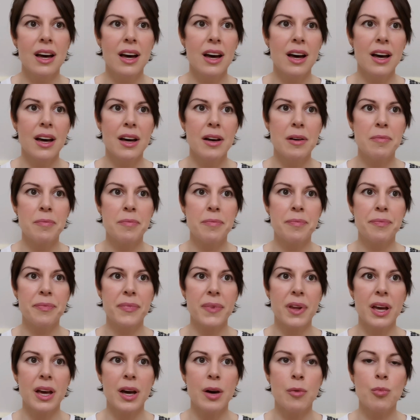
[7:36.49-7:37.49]

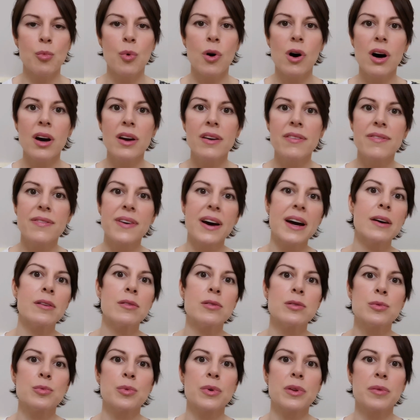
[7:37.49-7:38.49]
Um, and what I
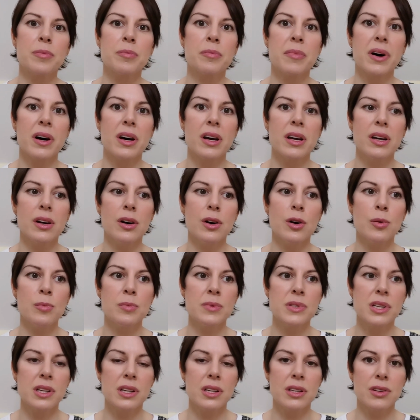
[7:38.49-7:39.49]
found with my
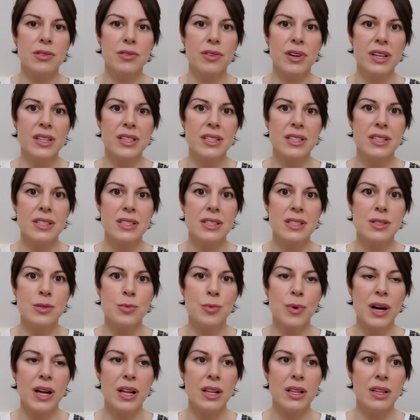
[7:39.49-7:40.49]
optic neuritis as
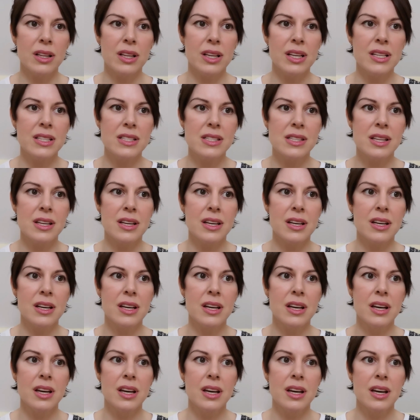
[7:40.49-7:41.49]
well is that
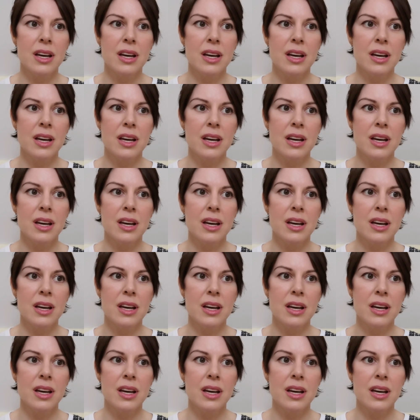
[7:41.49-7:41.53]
